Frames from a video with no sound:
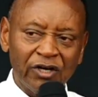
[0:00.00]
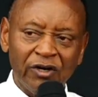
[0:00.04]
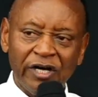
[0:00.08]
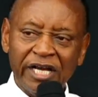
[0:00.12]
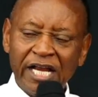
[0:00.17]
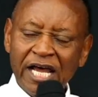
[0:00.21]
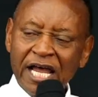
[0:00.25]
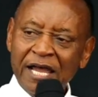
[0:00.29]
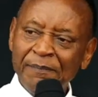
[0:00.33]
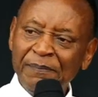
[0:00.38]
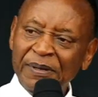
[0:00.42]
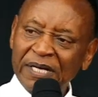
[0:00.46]
And
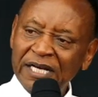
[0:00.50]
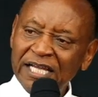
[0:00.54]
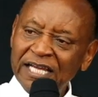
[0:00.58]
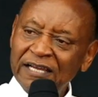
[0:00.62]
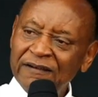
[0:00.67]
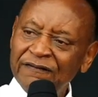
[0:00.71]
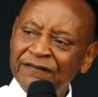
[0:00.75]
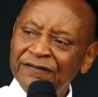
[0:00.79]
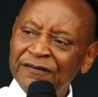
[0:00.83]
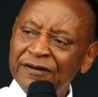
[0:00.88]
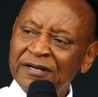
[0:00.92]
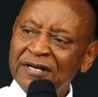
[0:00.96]
I
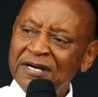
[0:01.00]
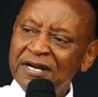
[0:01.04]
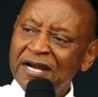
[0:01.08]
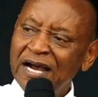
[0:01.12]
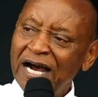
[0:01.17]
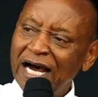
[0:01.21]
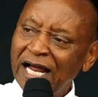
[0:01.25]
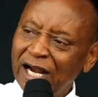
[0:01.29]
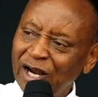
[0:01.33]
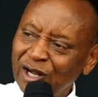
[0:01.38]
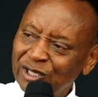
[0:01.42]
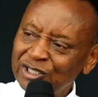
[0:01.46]
believe
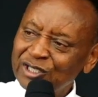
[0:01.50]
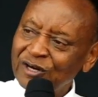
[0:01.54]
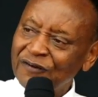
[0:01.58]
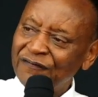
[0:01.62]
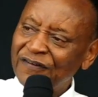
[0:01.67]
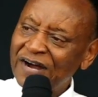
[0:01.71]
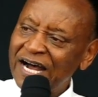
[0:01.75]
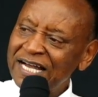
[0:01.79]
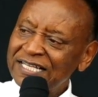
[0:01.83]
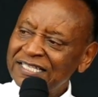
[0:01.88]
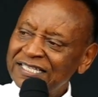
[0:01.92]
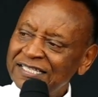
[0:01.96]
a lot of
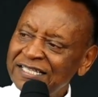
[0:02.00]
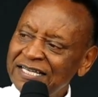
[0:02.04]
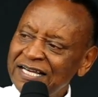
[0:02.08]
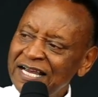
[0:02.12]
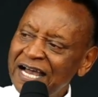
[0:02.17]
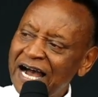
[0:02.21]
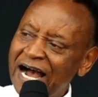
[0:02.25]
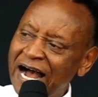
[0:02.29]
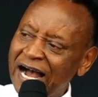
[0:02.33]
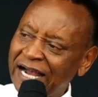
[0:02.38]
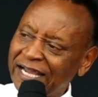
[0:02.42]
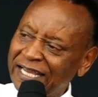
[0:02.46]
us
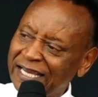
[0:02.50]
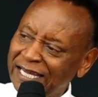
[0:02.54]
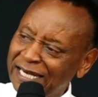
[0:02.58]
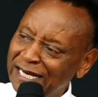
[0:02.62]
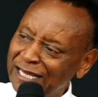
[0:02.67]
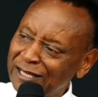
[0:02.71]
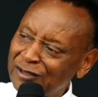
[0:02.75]
are getting